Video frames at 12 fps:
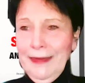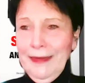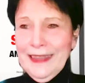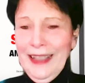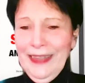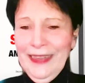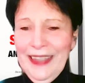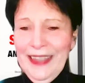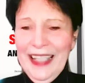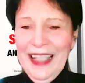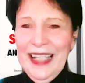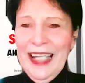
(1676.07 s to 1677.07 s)
So
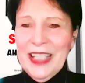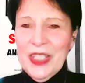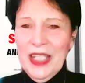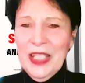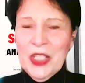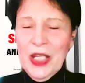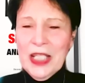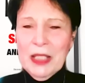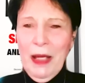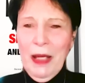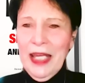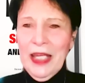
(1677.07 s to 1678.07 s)
it's just
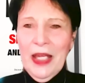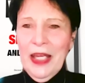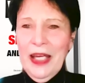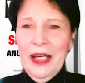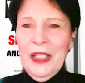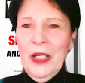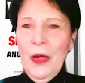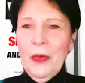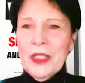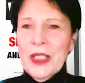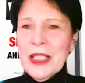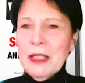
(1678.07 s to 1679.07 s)
my, you know,
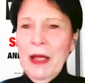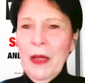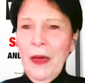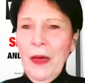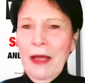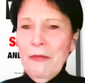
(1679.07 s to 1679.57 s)
just my way.